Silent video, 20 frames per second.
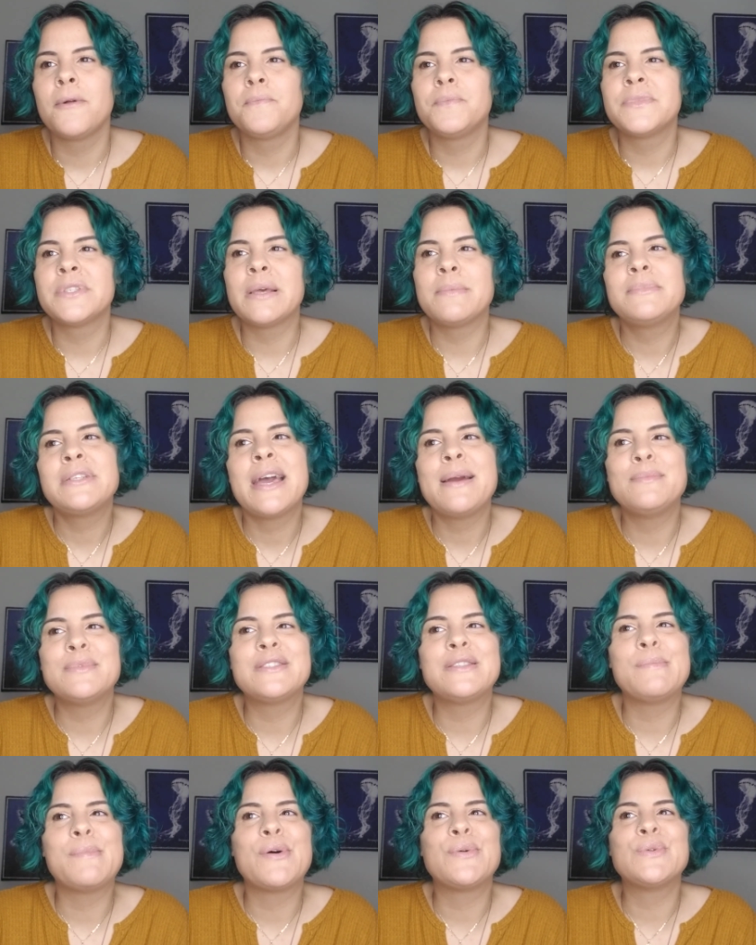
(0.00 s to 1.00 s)
sometimes
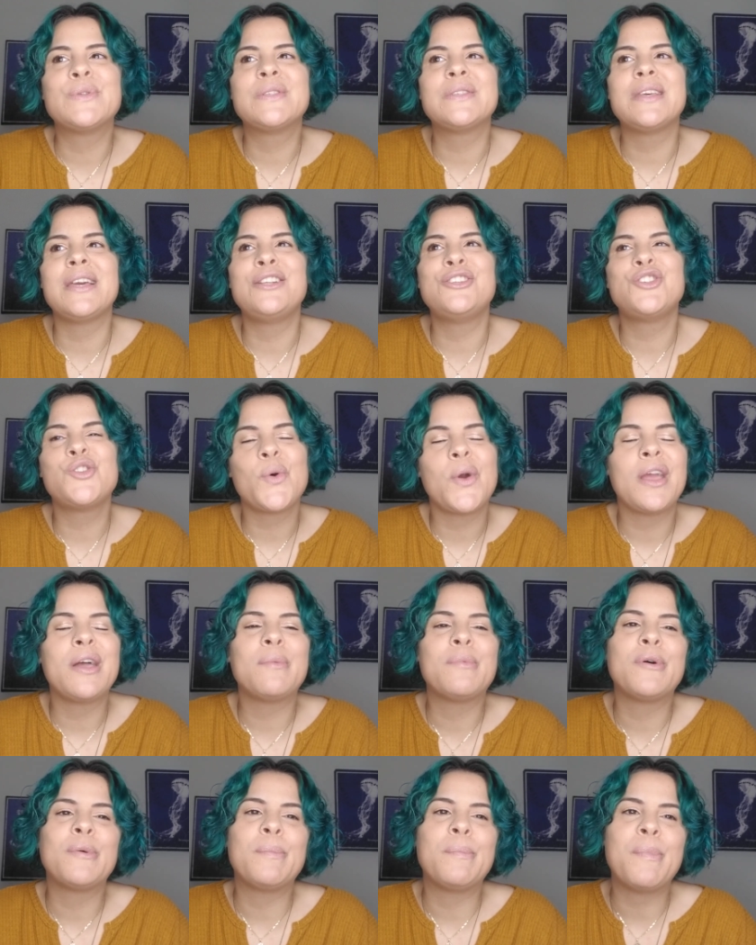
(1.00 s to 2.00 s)
the most
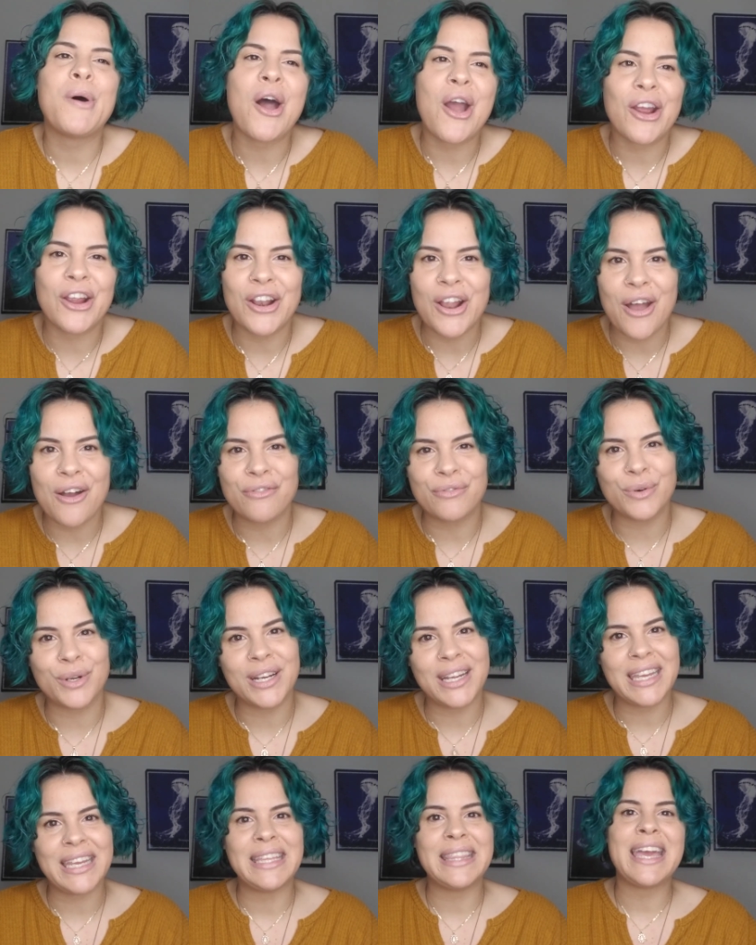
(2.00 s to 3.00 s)
enjoyable part of
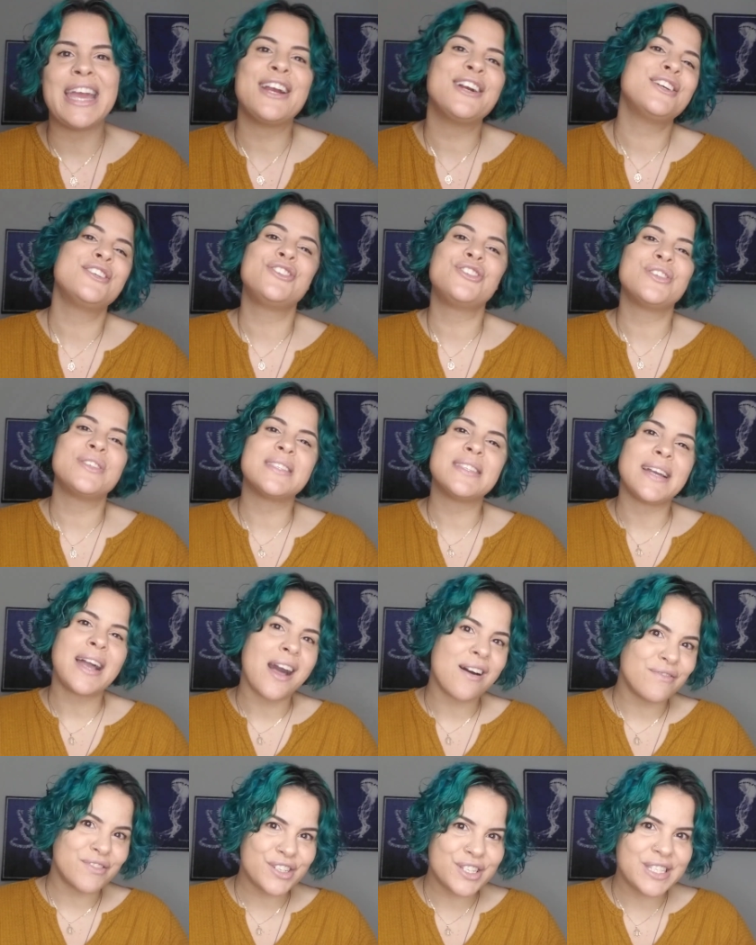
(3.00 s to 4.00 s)
working there is just the
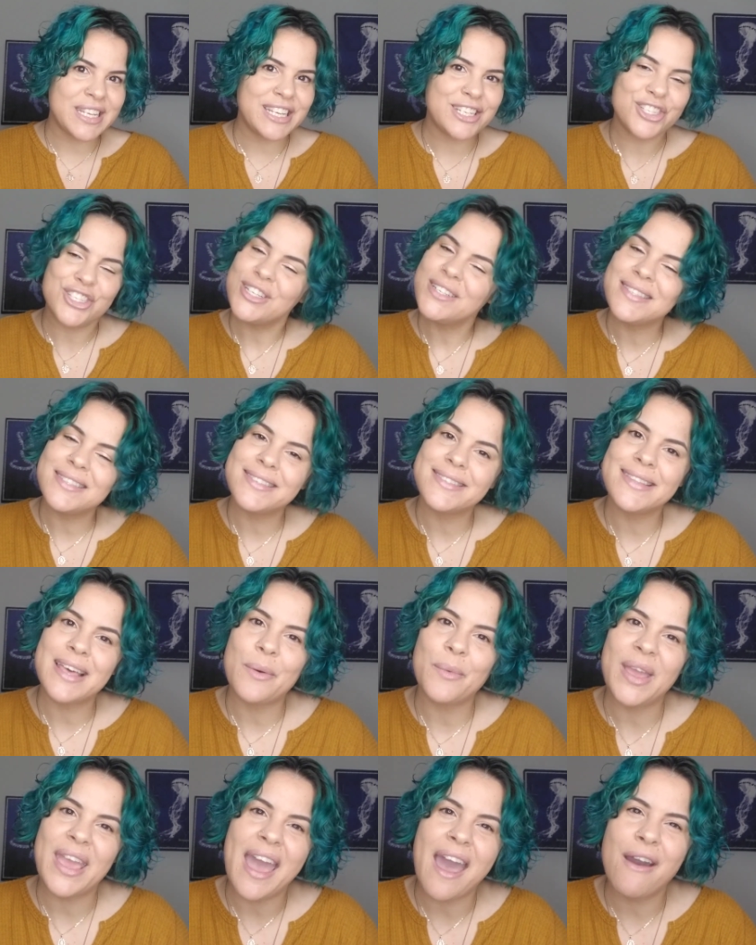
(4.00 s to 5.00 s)
conversations that
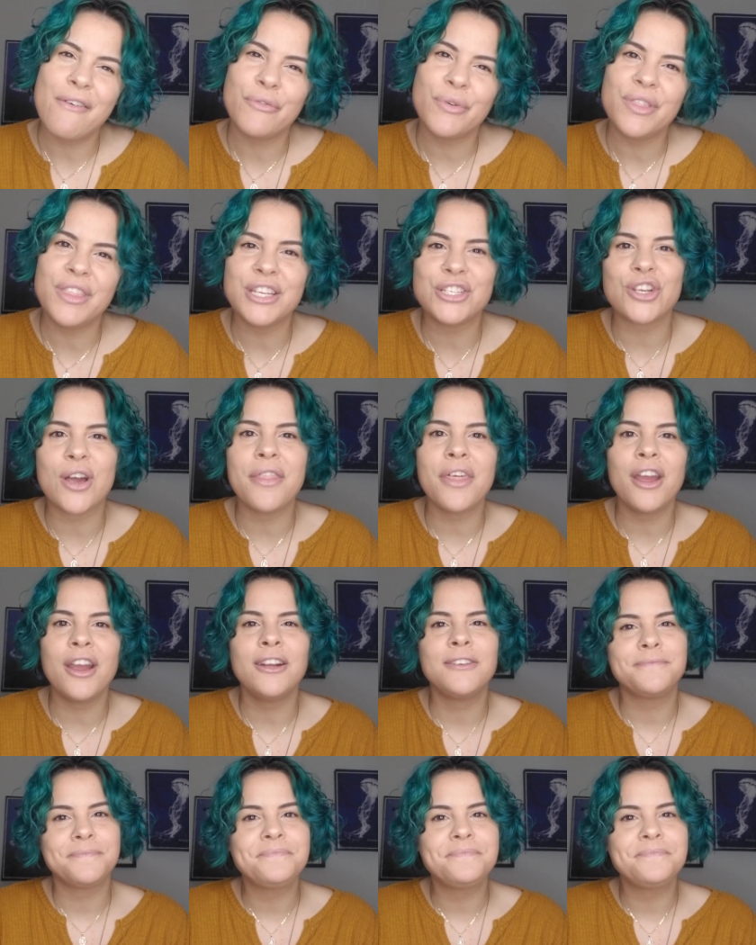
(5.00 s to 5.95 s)
we have with each other.